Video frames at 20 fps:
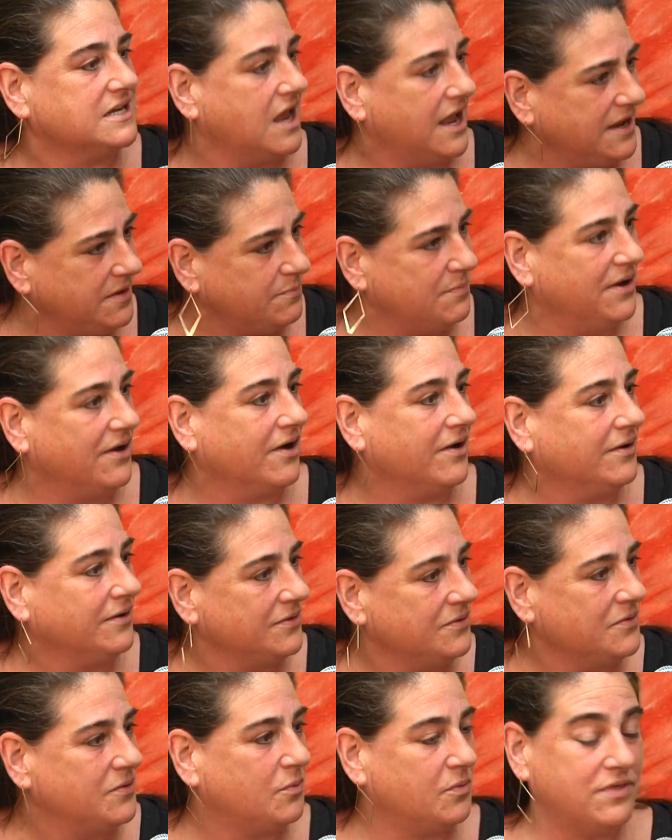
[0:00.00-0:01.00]
nightmare
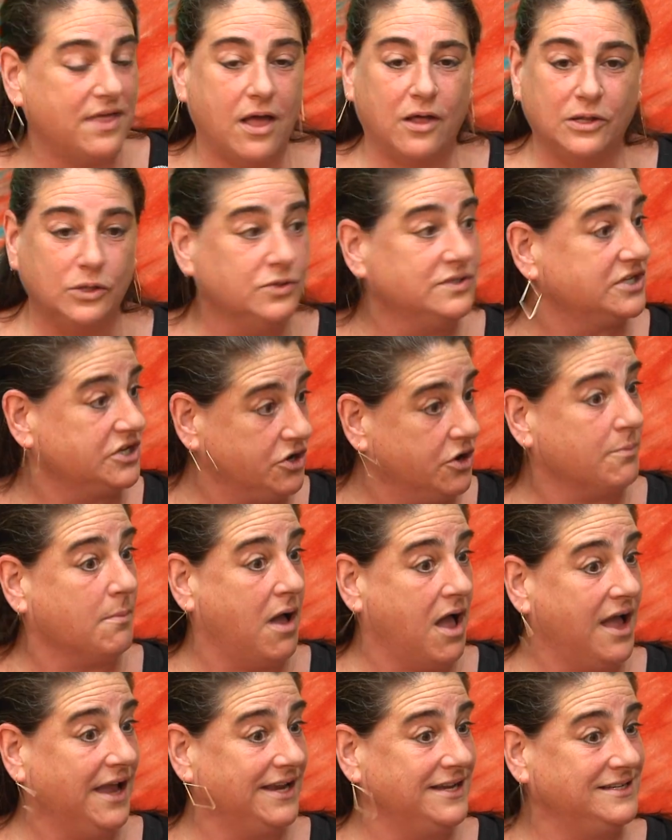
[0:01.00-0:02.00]
without right. losing your
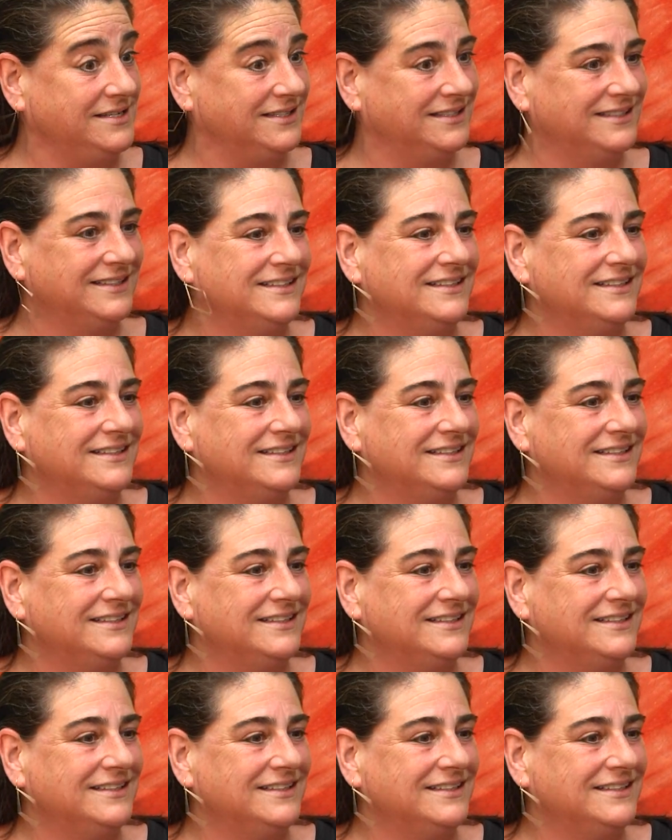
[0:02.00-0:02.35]
mind